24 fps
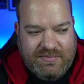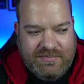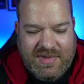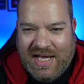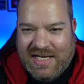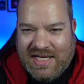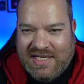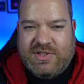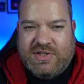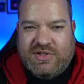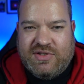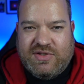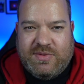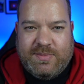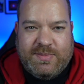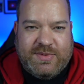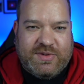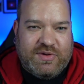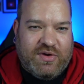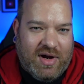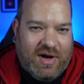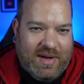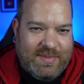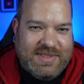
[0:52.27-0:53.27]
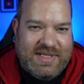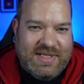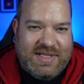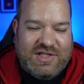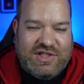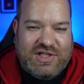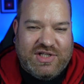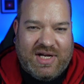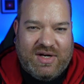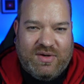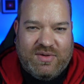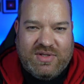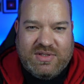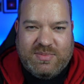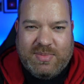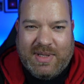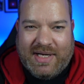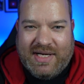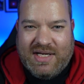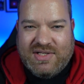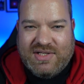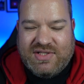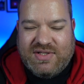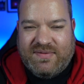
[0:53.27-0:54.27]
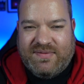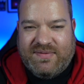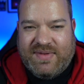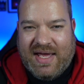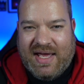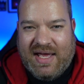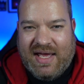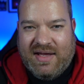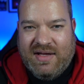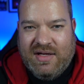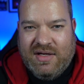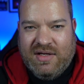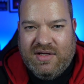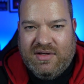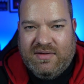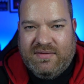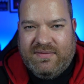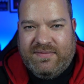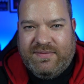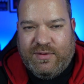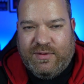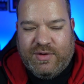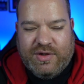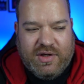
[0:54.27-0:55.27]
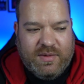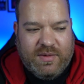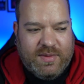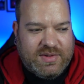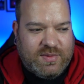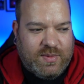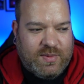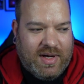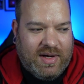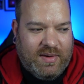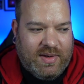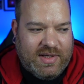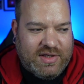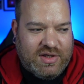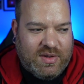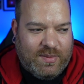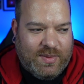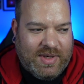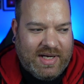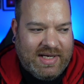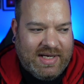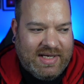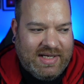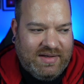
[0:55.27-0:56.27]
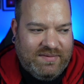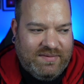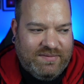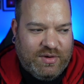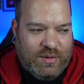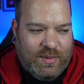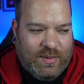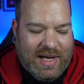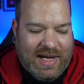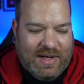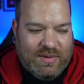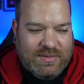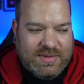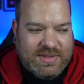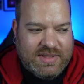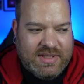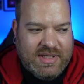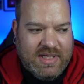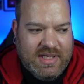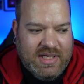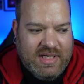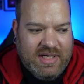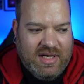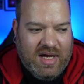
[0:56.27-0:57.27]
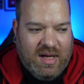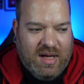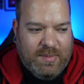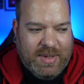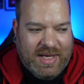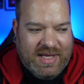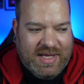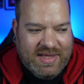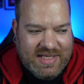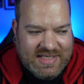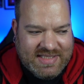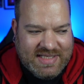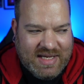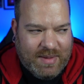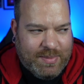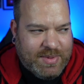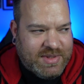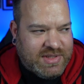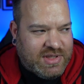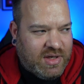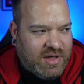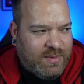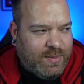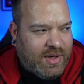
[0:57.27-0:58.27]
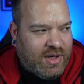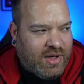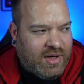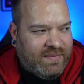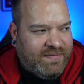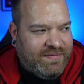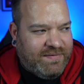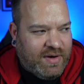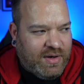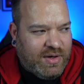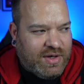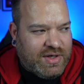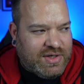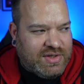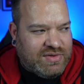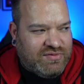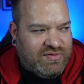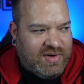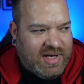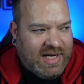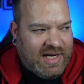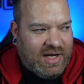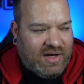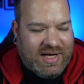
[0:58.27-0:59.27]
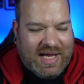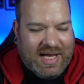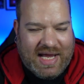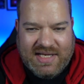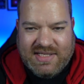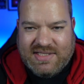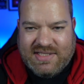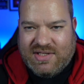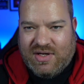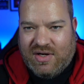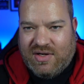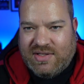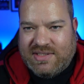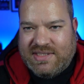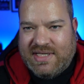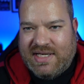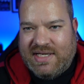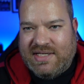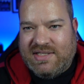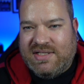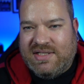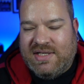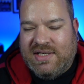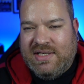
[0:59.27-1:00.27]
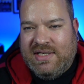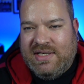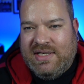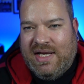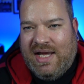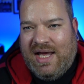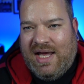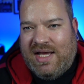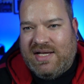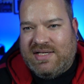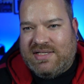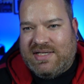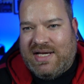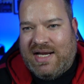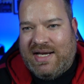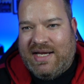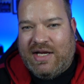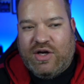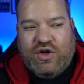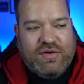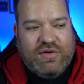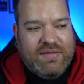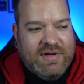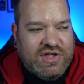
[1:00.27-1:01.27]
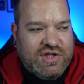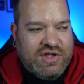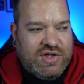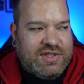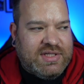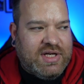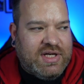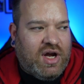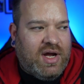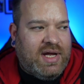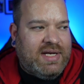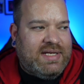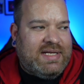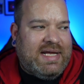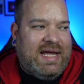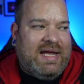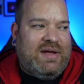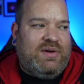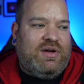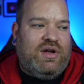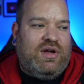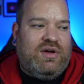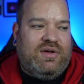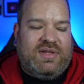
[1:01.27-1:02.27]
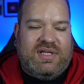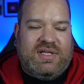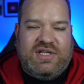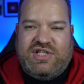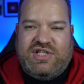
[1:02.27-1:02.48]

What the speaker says: and subscribe to the channel. There's plenty of stuff there for you as well. I don't want to leave you out. But in this episode, we're going to focus really on getting started. And I'd encourage you to go and download the